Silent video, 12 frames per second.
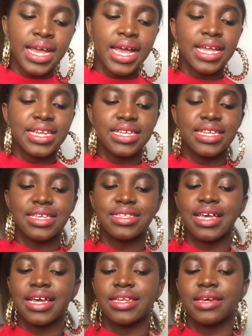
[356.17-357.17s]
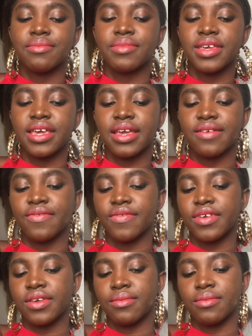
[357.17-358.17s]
And then there's Adam Mickiewicz